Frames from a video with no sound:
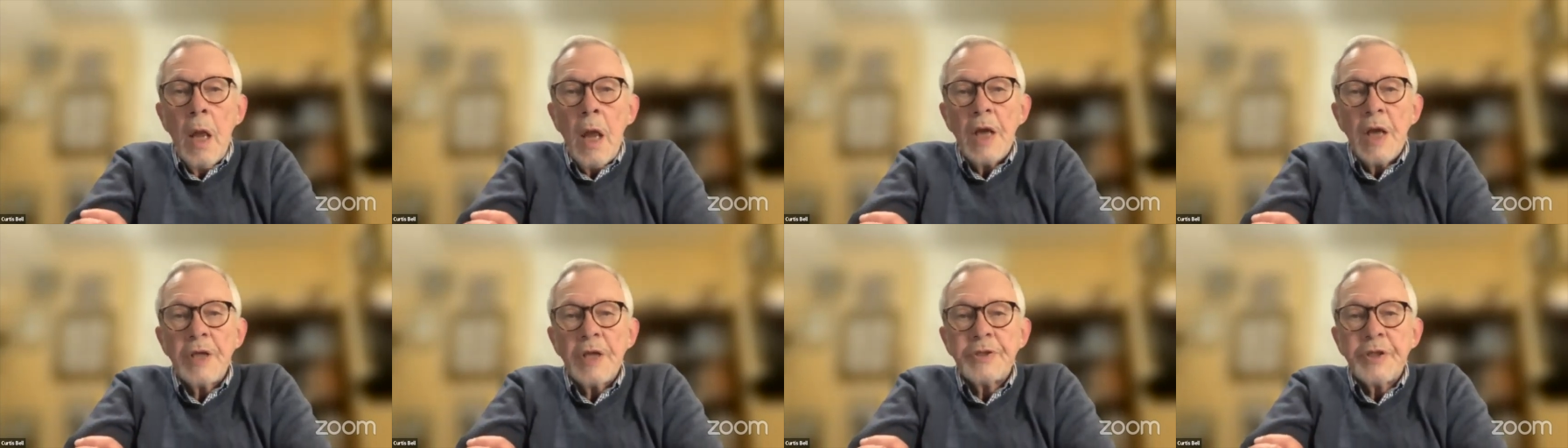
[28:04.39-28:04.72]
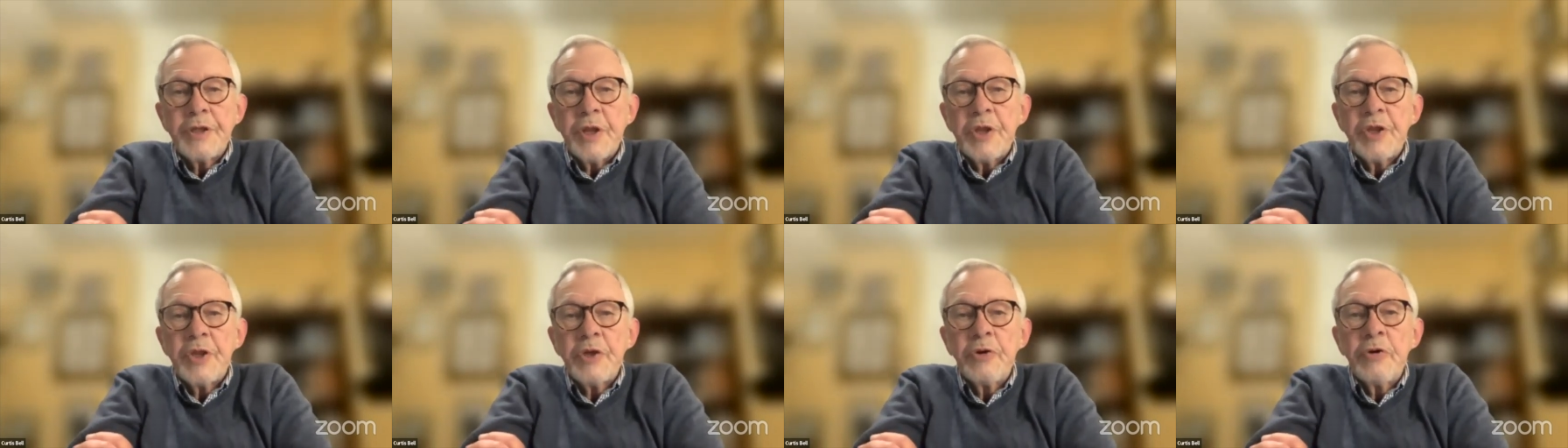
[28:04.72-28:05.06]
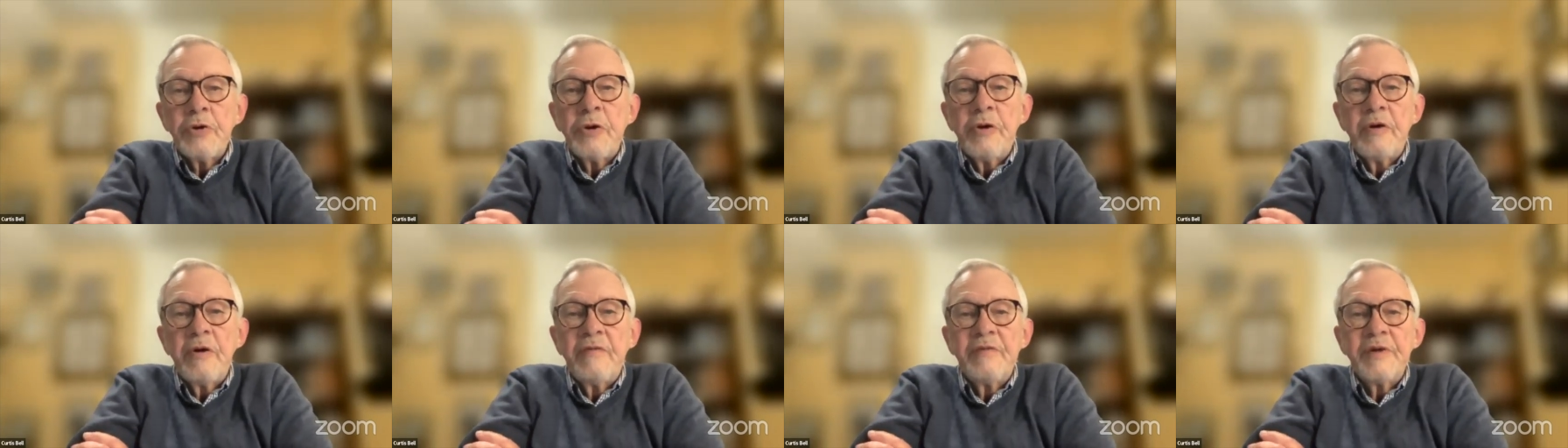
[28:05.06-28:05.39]
as the
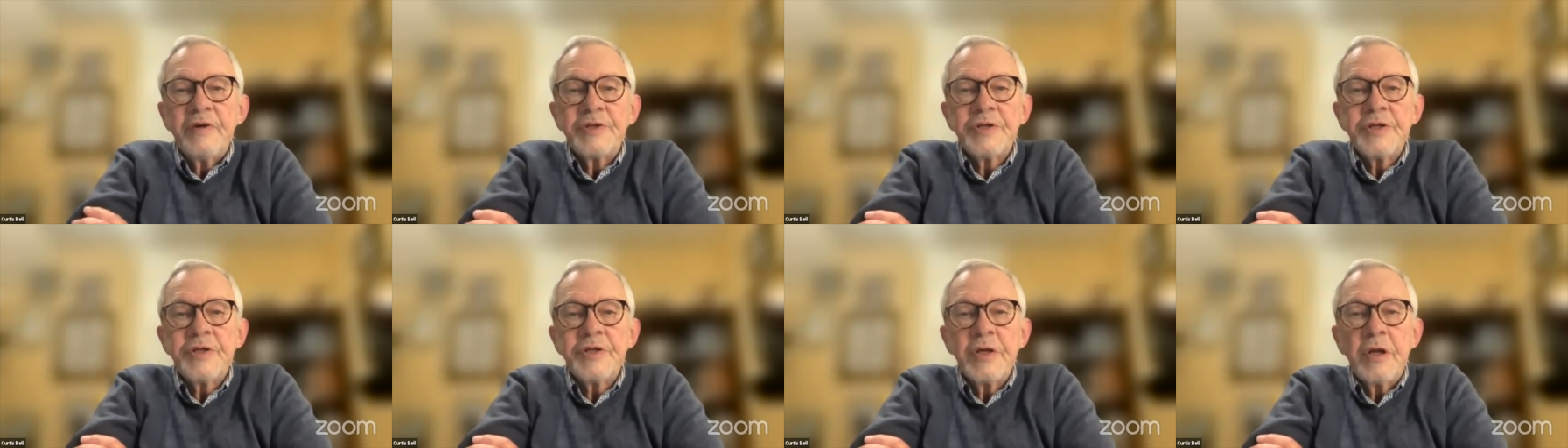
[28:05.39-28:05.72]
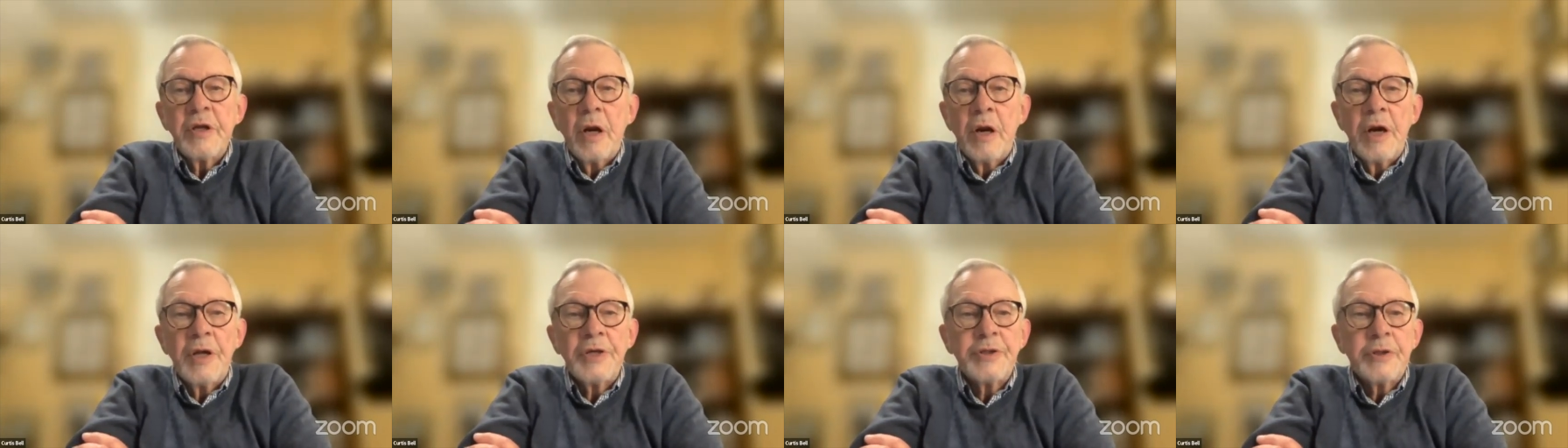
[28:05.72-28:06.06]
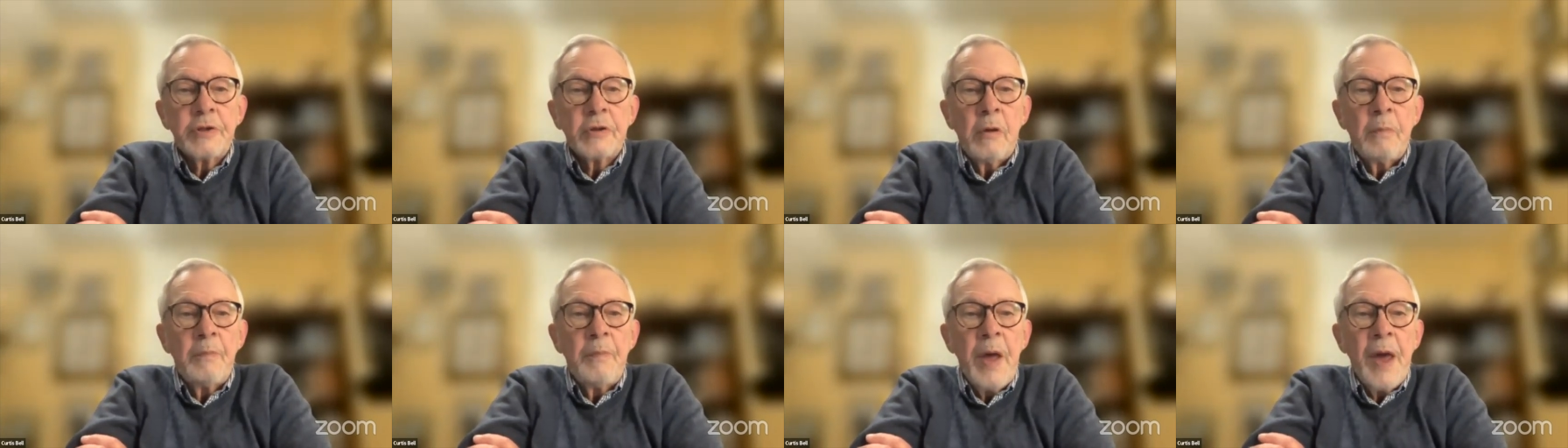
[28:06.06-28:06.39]
third of its
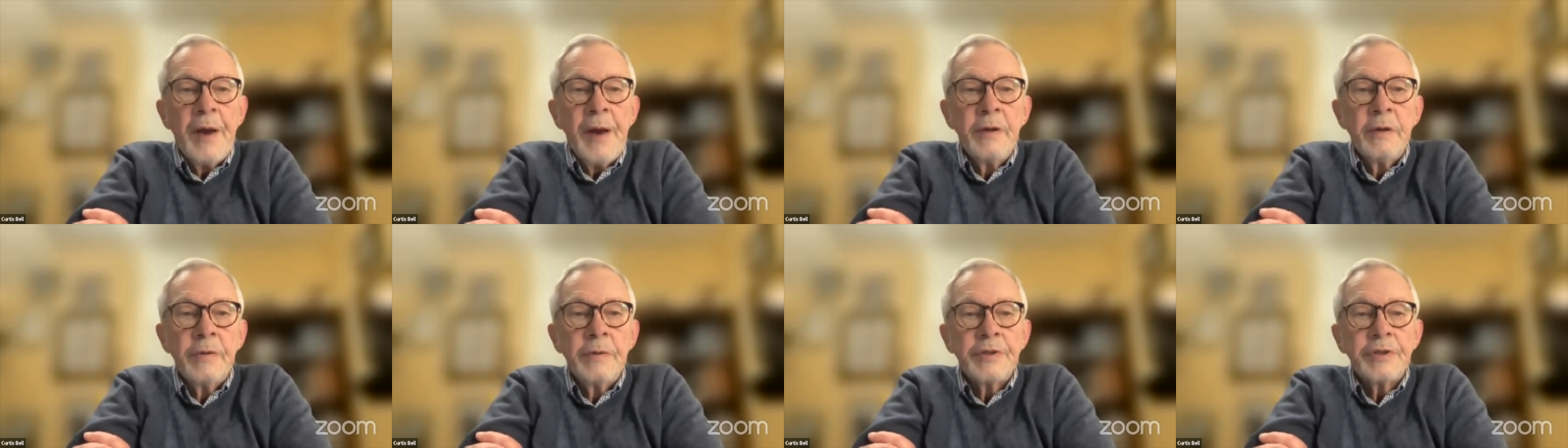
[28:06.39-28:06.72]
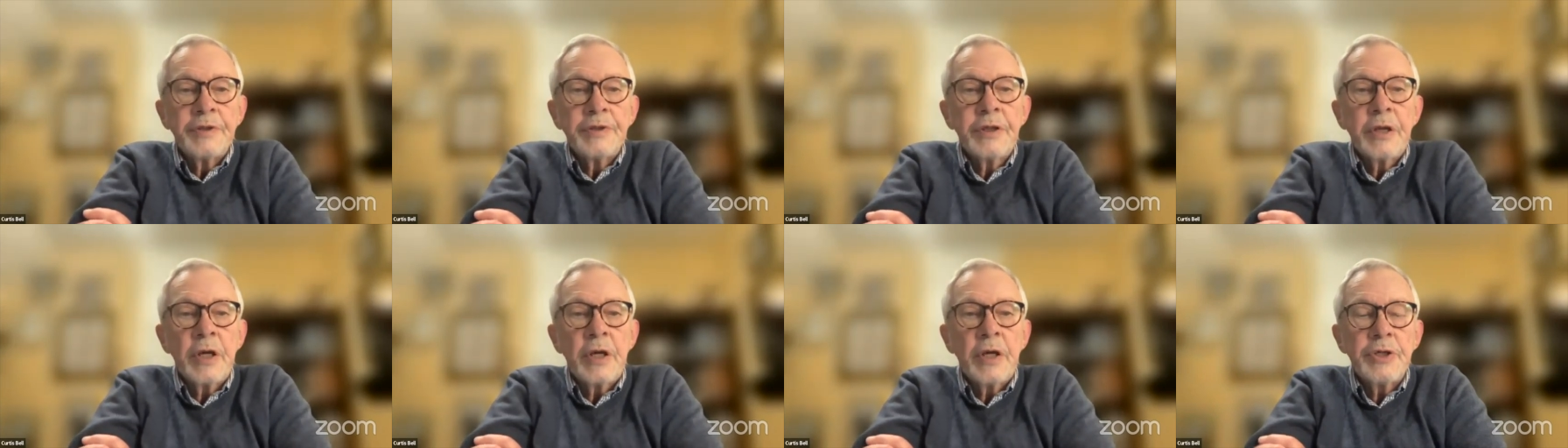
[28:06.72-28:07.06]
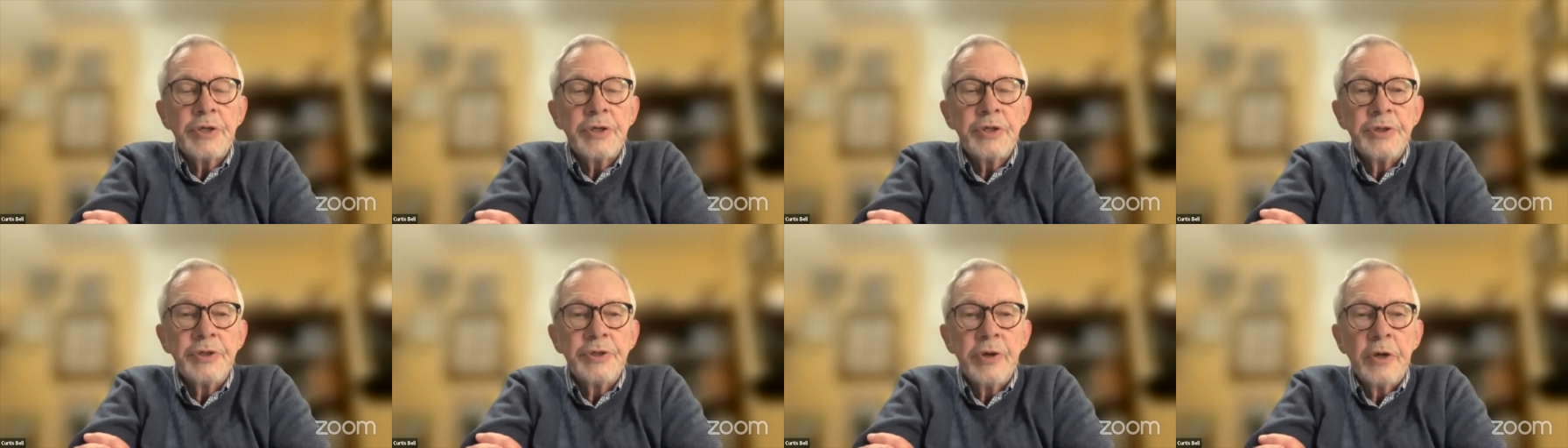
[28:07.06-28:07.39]
theological panel
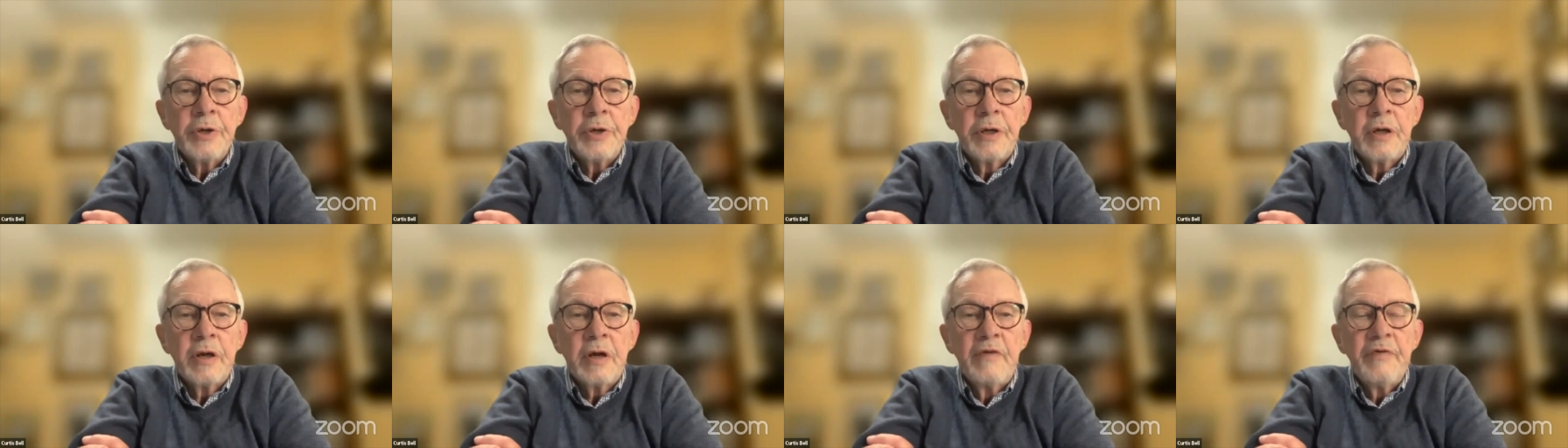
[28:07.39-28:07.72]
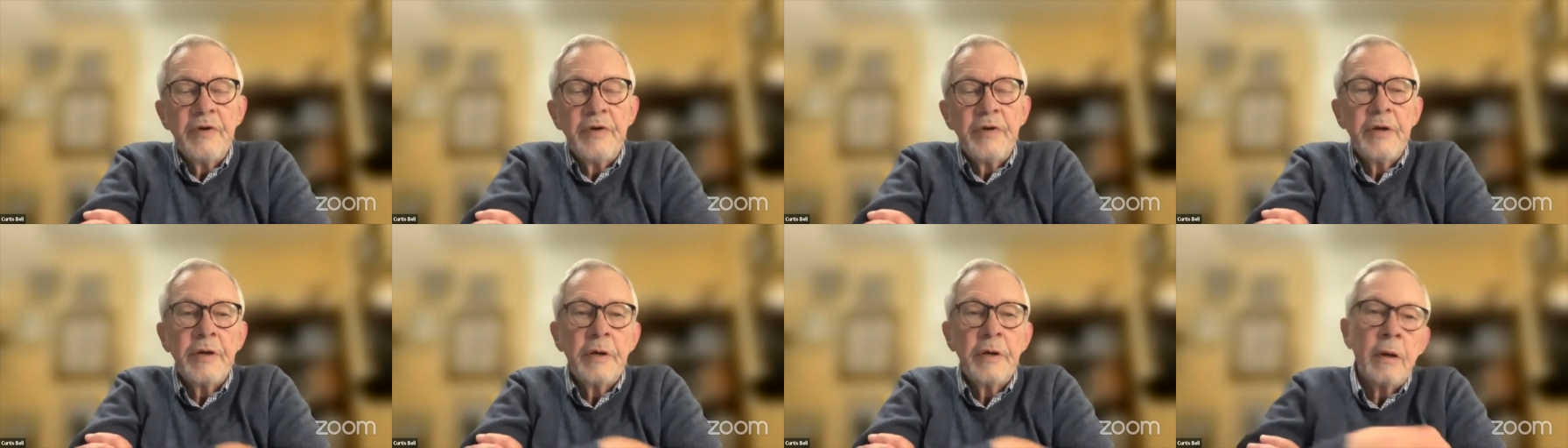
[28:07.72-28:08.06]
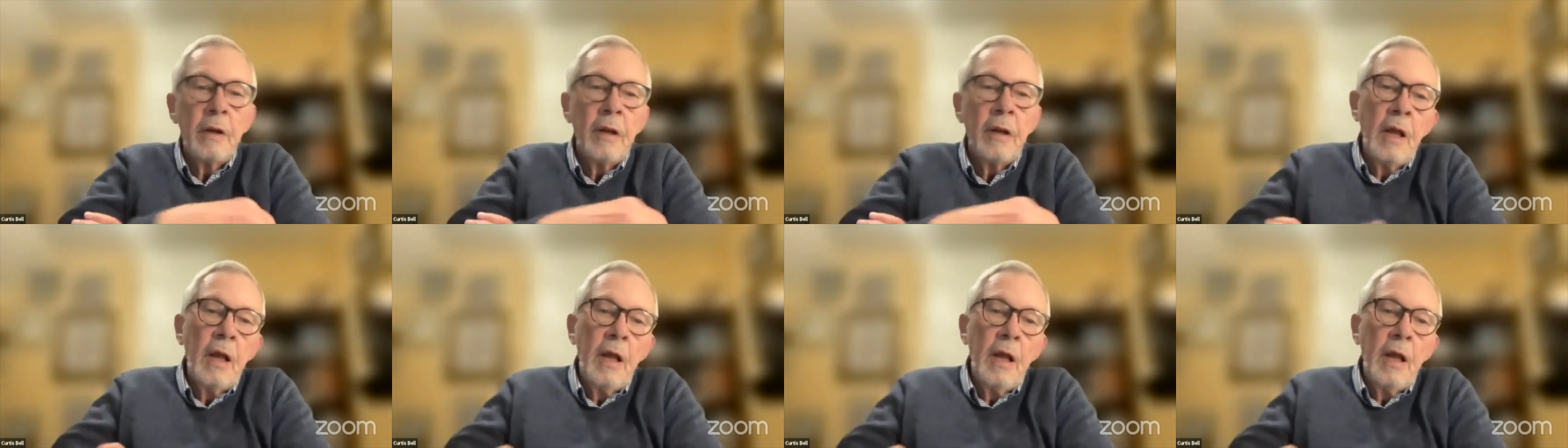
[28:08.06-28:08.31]
discussions on covenant,